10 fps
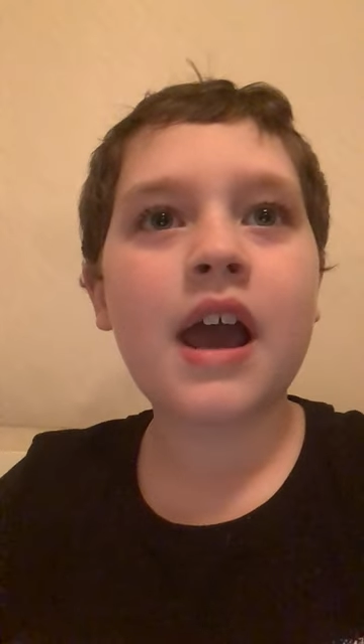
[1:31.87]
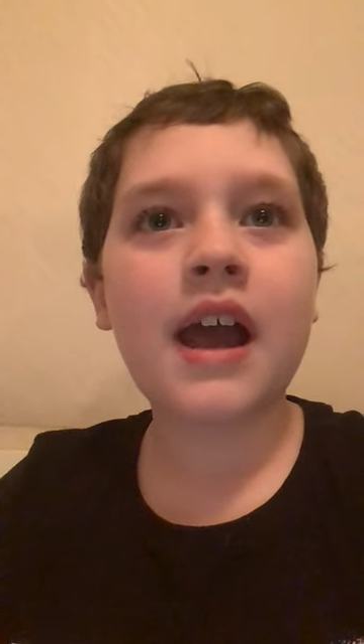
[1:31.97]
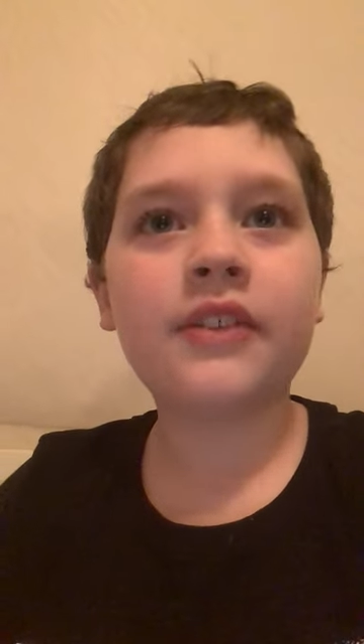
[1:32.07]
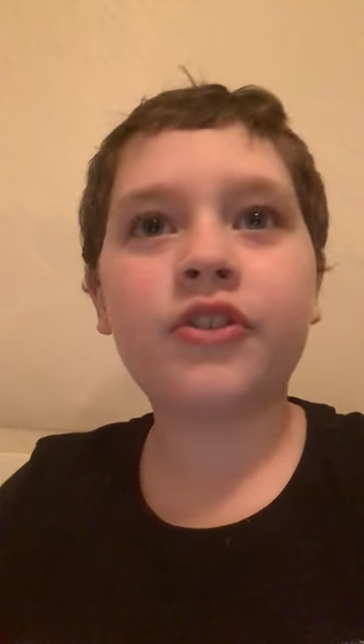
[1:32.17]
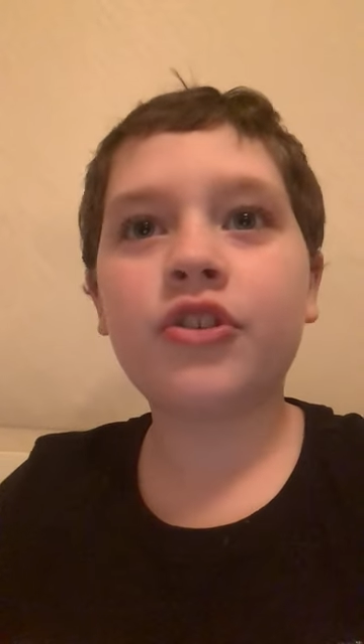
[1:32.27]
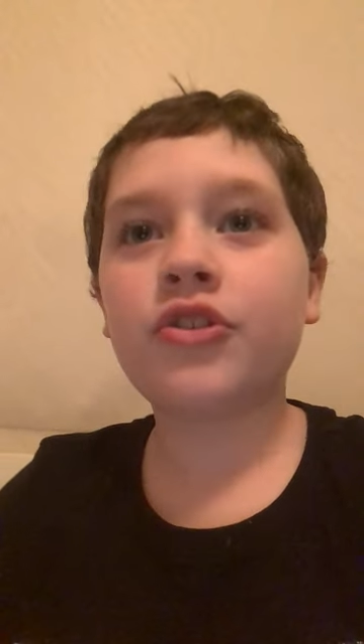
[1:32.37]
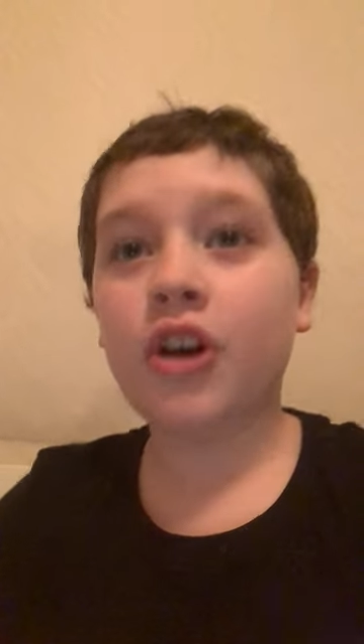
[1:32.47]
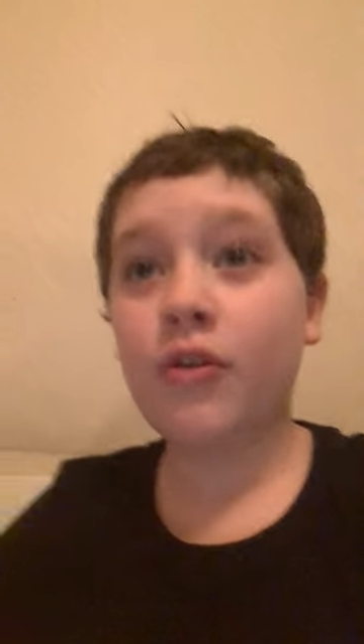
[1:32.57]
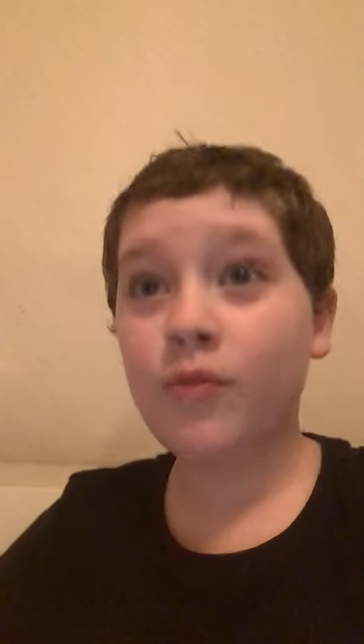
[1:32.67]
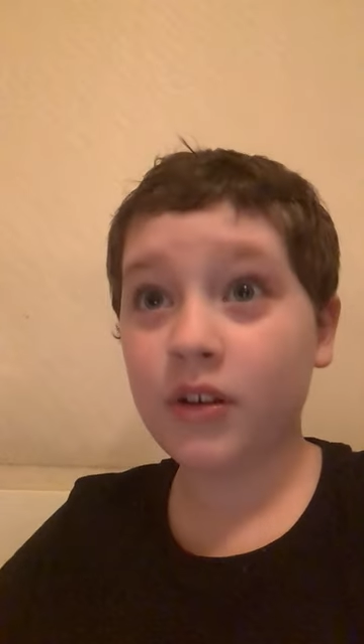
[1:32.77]
And you
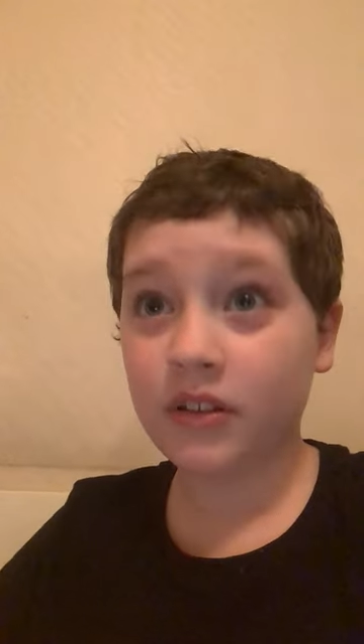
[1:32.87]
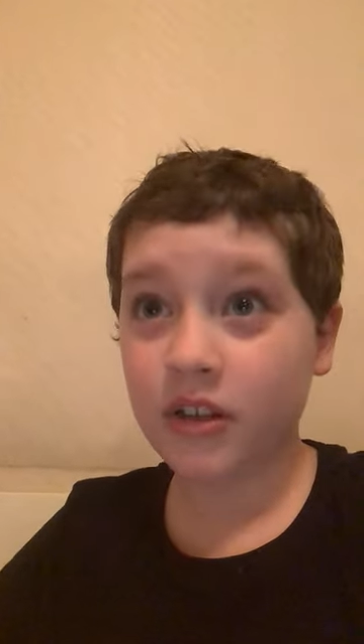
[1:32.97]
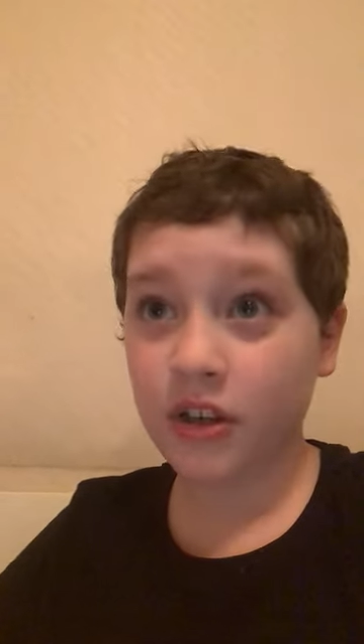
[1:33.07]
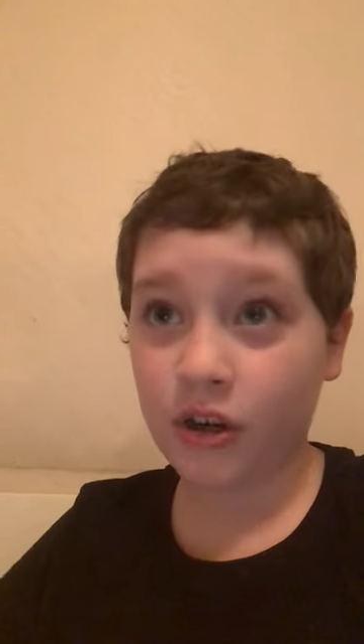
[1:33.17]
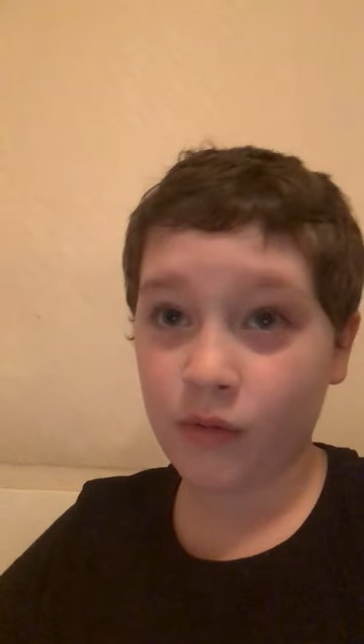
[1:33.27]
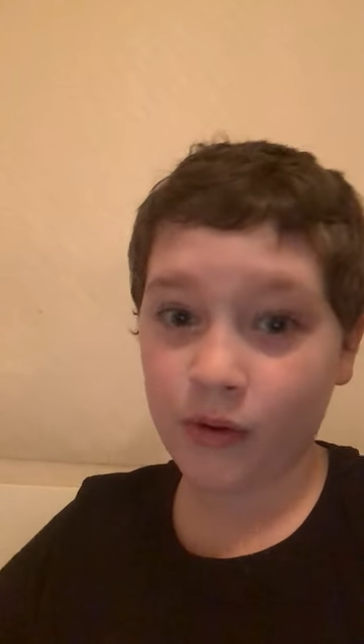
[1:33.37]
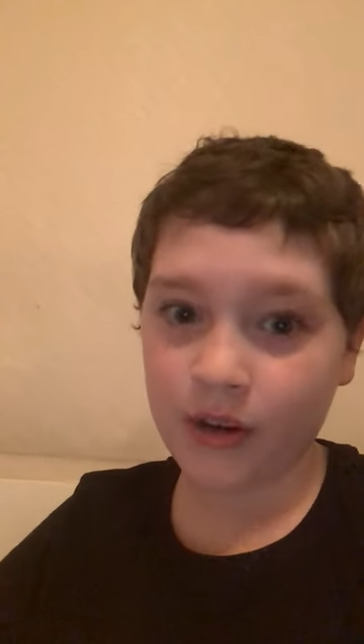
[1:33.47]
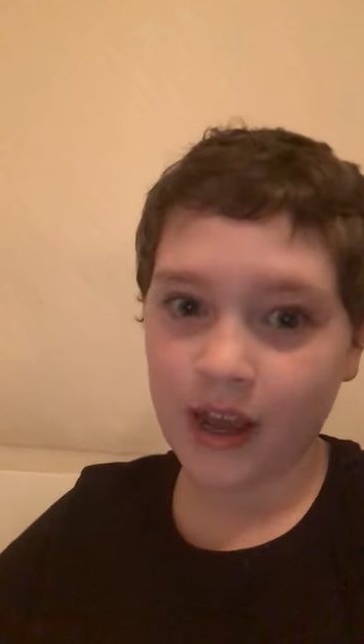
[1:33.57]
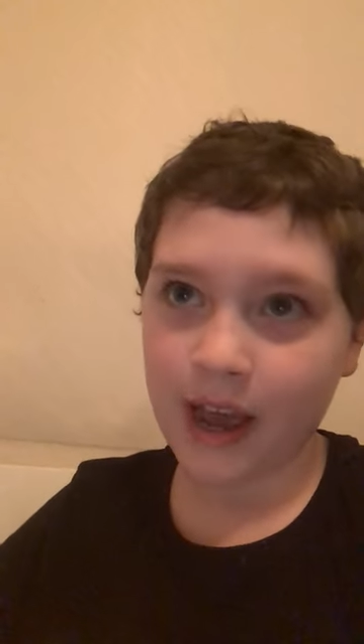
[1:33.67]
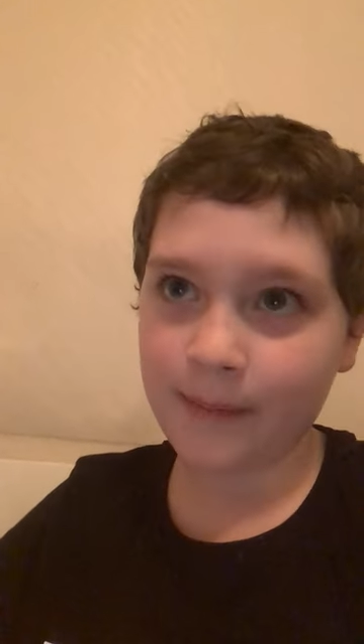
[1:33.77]
don't want to know what
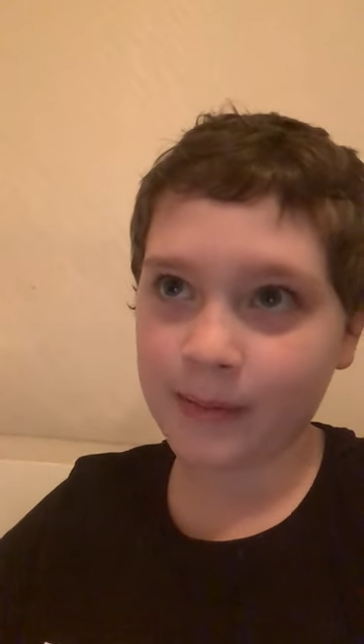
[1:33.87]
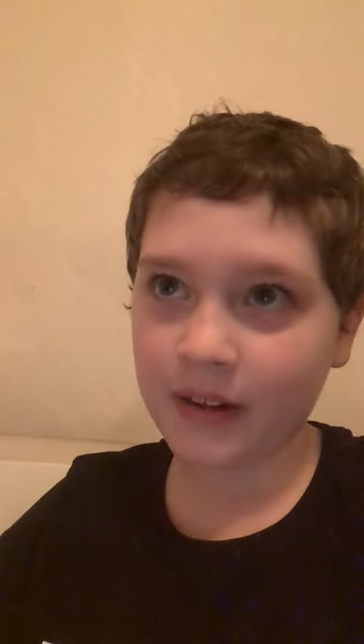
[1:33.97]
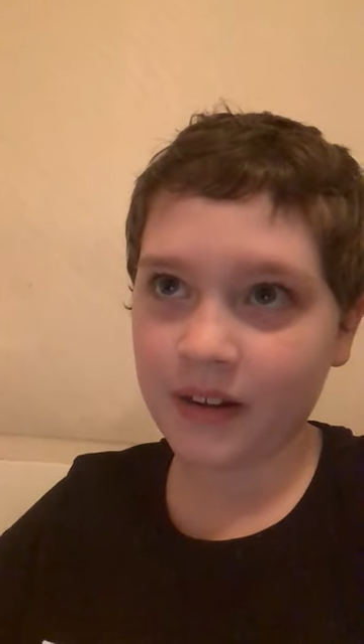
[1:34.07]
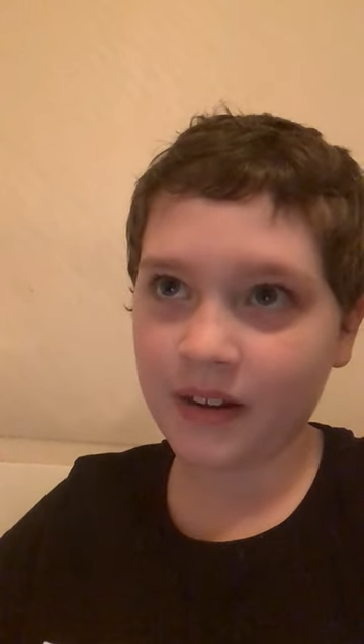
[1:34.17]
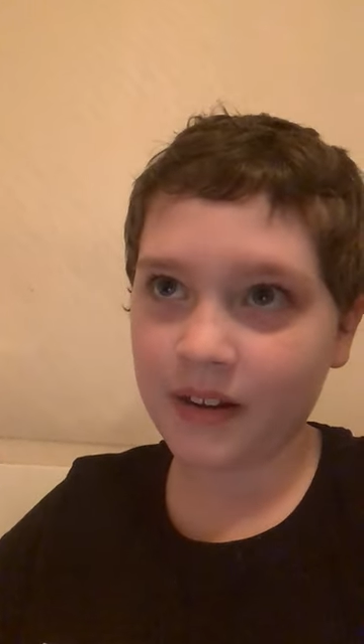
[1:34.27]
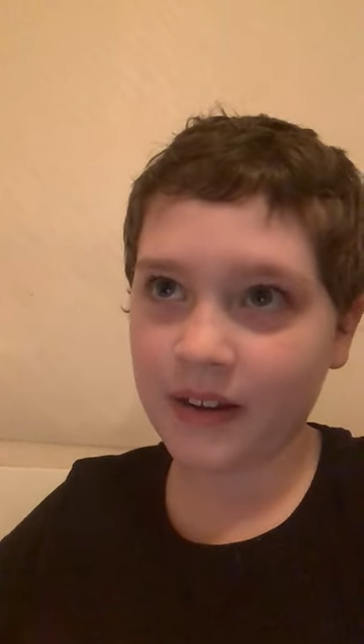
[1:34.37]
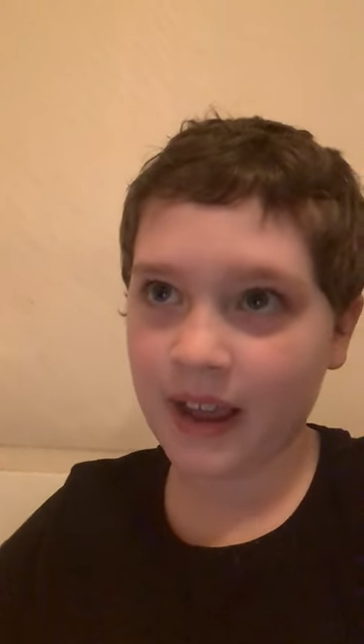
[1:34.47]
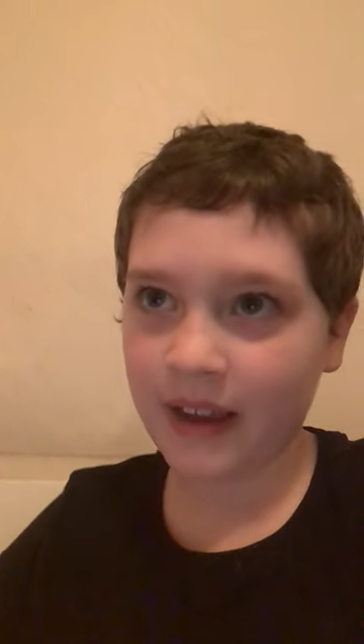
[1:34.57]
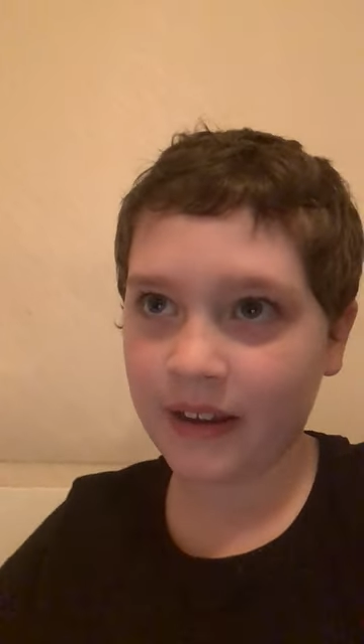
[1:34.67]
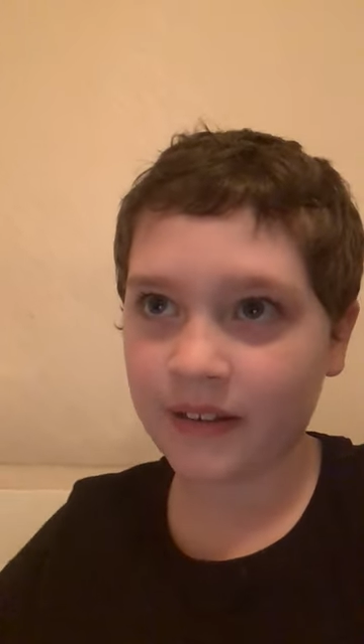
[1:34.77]
happened
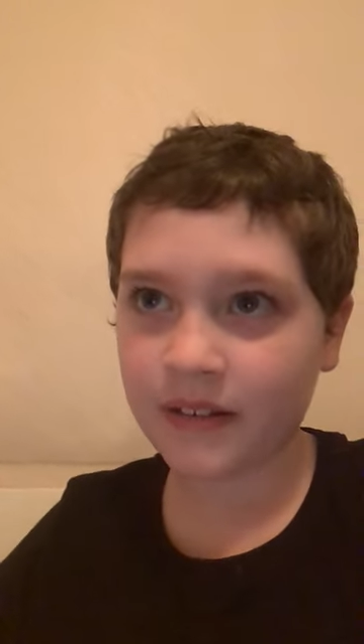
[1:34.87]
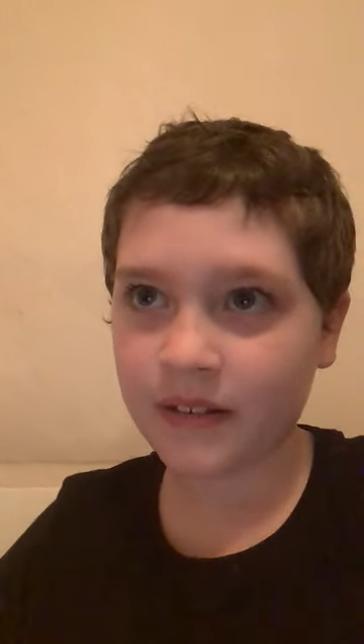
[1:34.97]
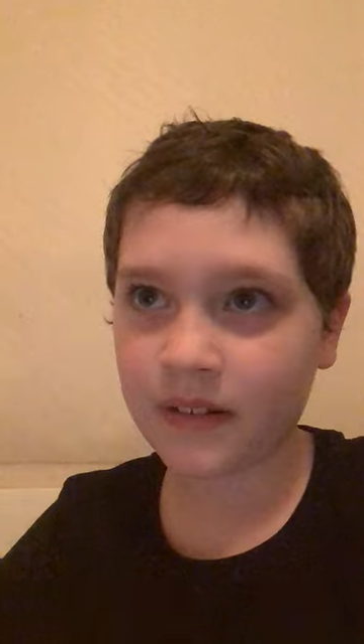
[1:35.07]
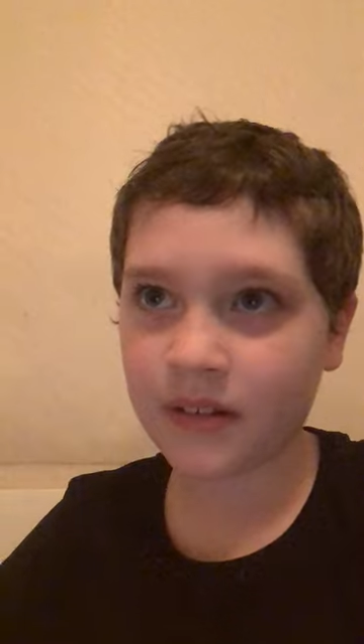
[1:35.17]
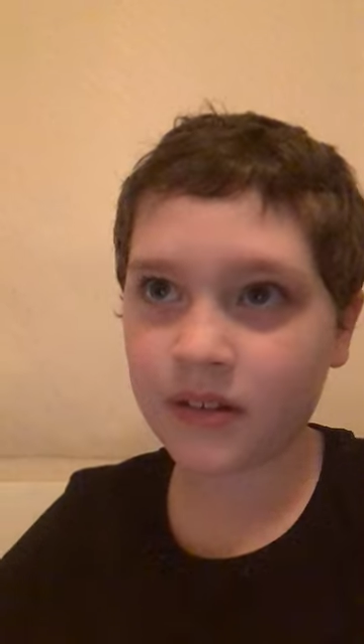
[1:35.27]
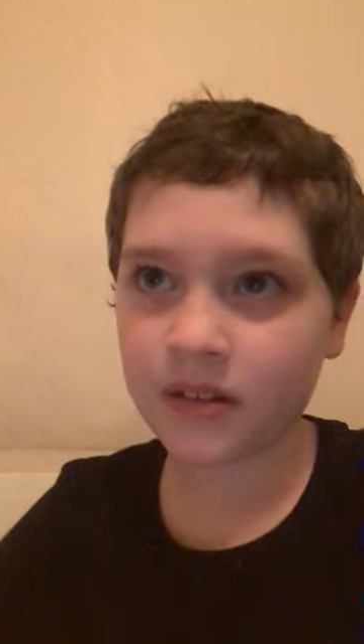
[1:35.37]
next.